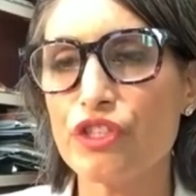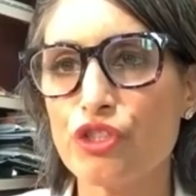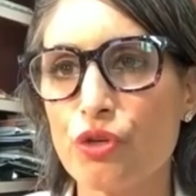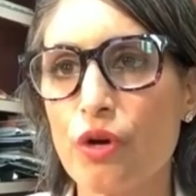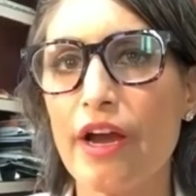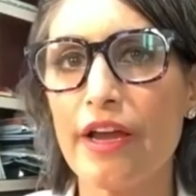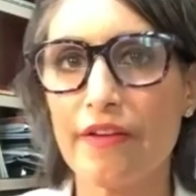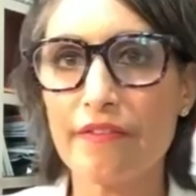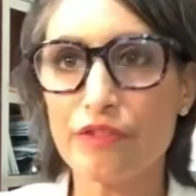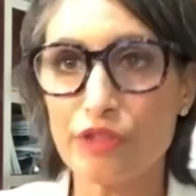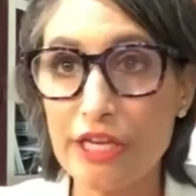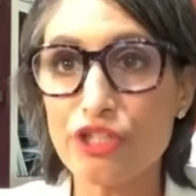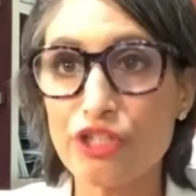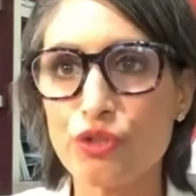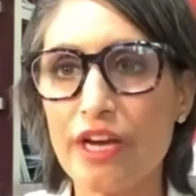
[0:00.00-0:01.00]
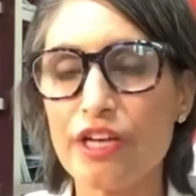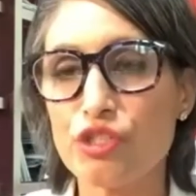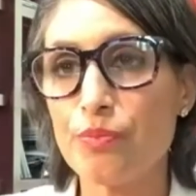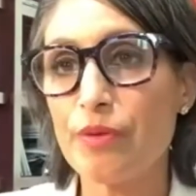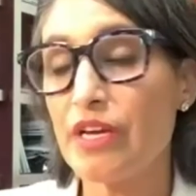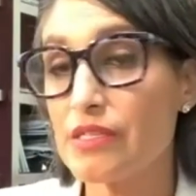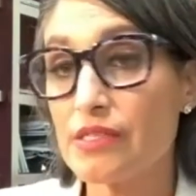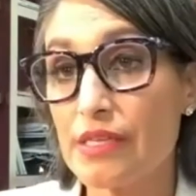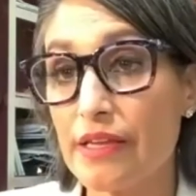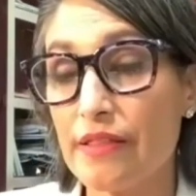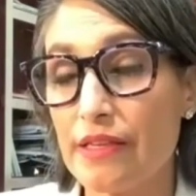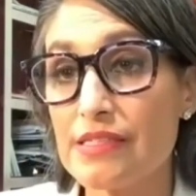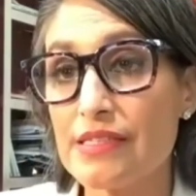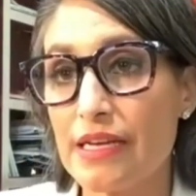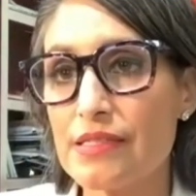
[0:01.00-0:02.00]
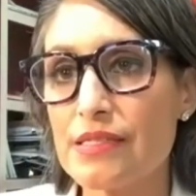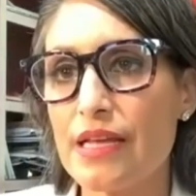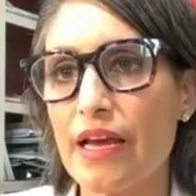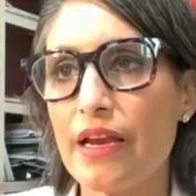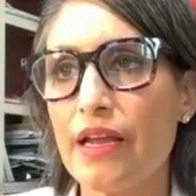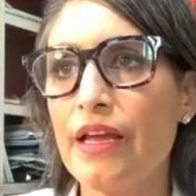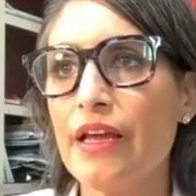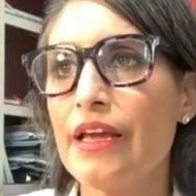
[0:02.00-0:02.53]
try and entrench because in the sense that